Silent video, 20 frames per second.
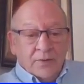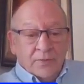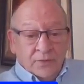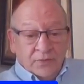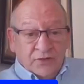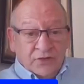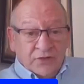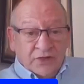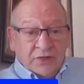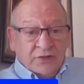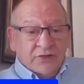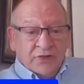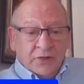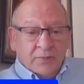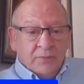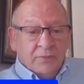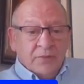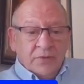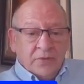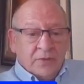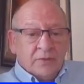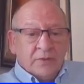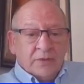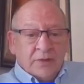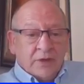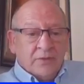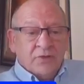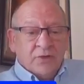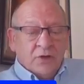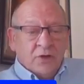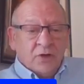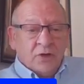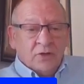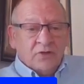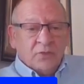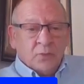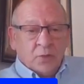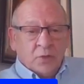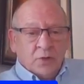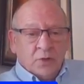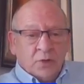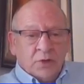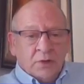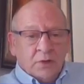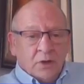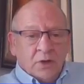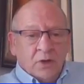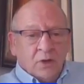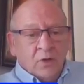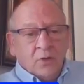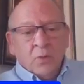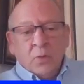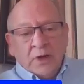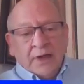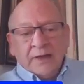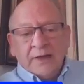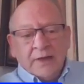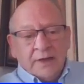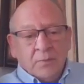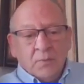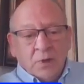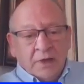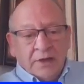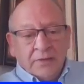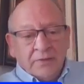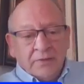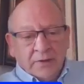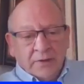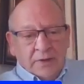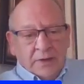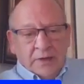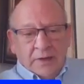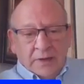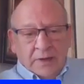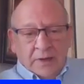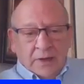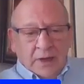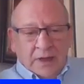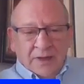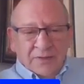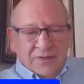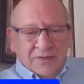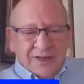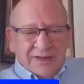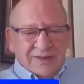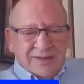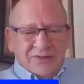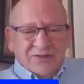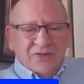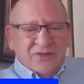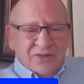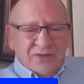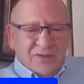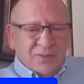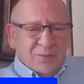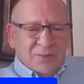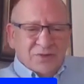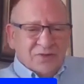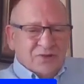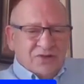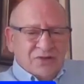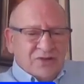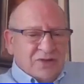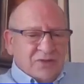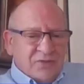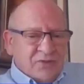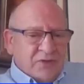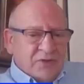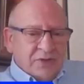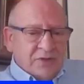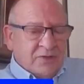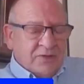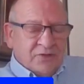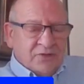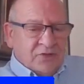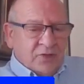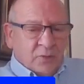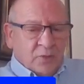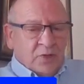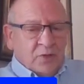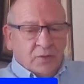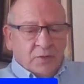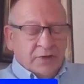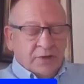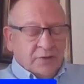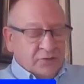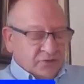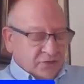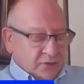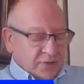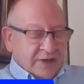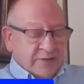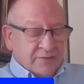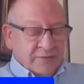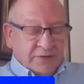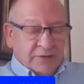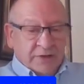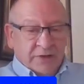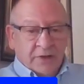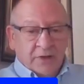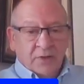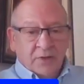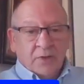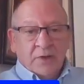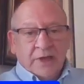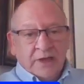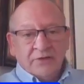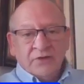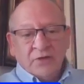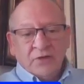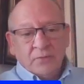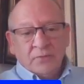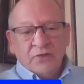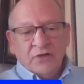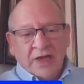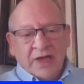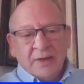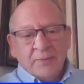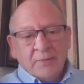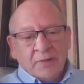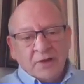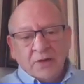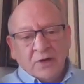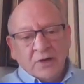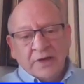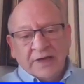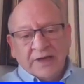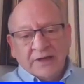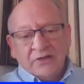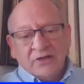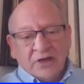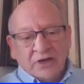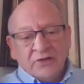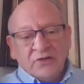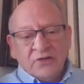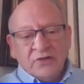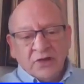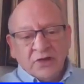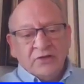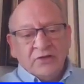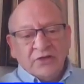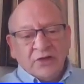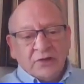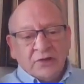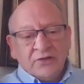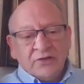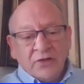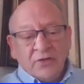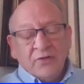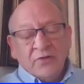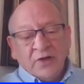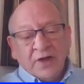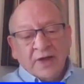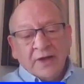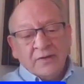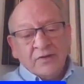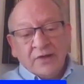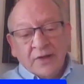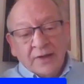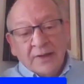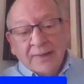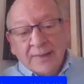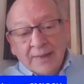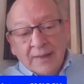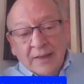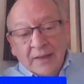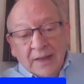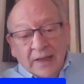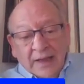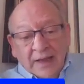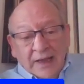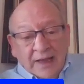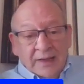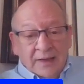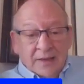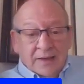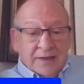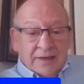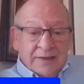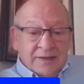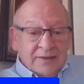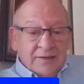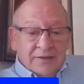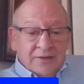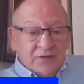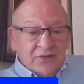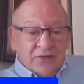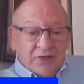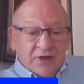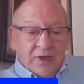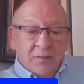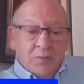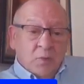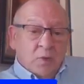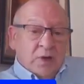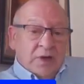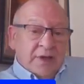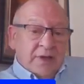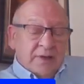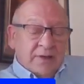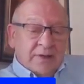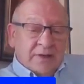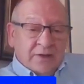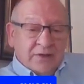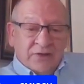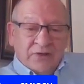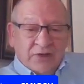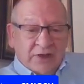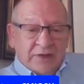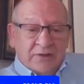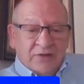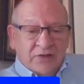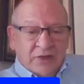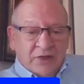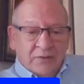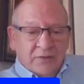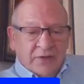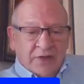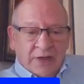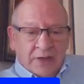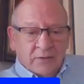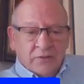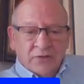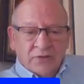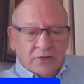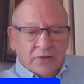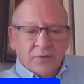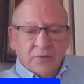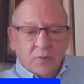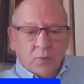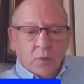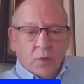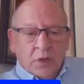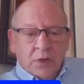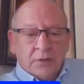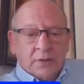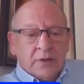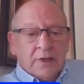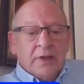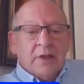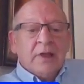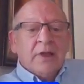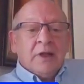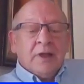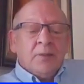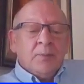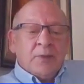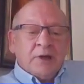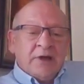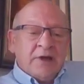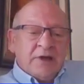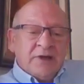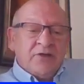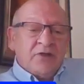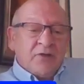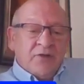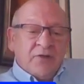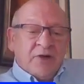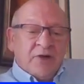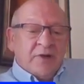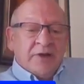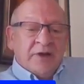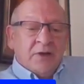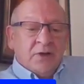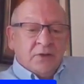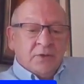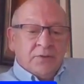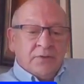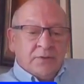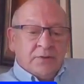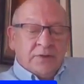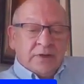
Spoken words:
system that, of course, we're all working with. And that is not much different to what we used to have in the UK some time ago, HSG 65. And in the same way as 18,001, but it is a very good